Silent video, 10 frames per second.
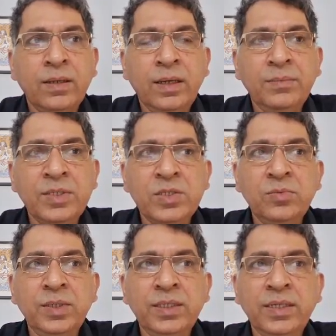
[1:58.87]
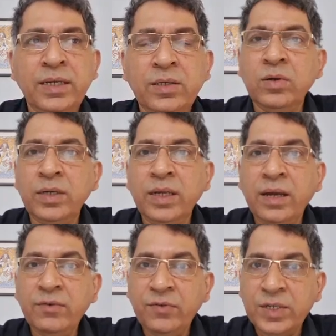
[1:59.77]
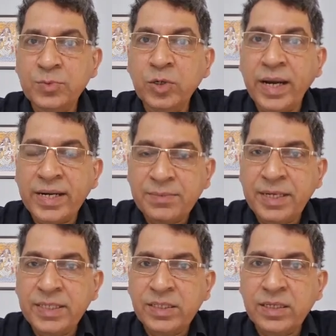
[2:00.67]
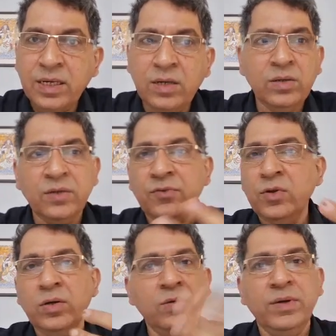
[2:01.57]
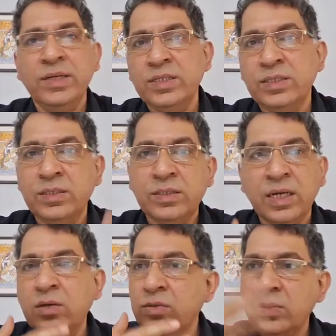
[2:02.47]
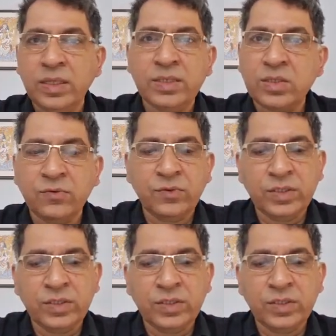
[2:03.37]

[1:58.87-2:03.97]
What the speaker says: I'm assuming you already have a Facebook Ads Manager account. If not, you can just check out the rest